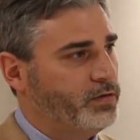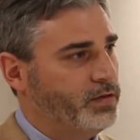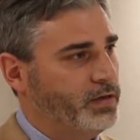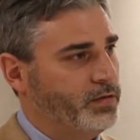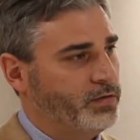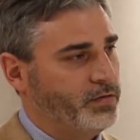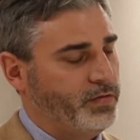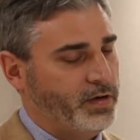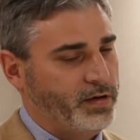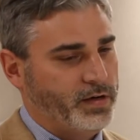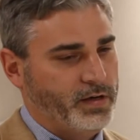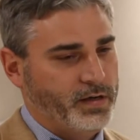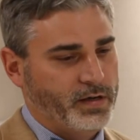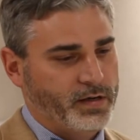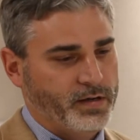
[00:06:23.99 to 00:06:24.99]
It was a
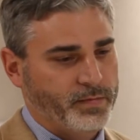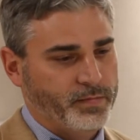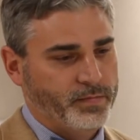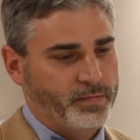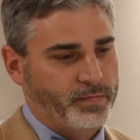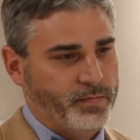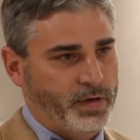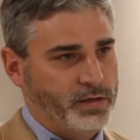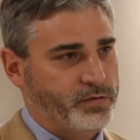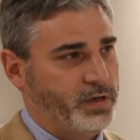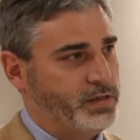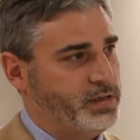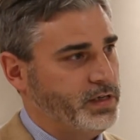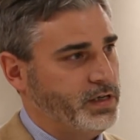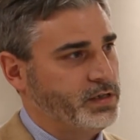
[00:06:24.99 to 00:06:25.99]
very
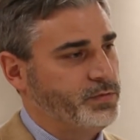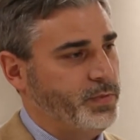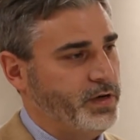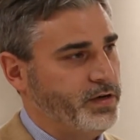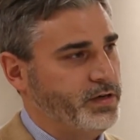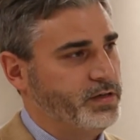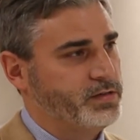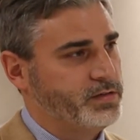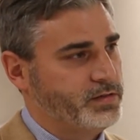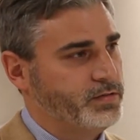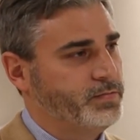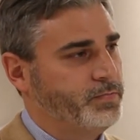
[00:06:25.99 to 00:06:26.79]
interesting experience.